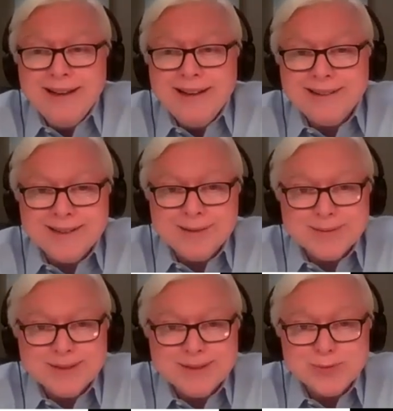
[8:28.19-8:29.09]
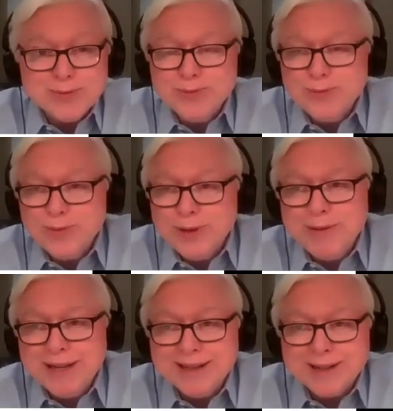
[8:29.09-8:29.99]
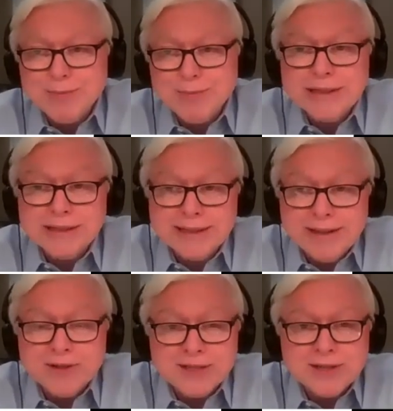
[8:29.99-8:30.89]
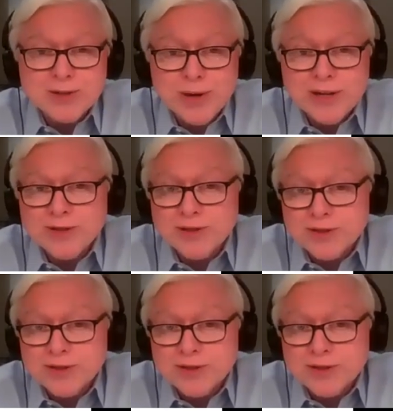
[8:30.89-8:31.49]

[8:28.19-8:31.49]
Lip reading: because we'd be in a completely different situation.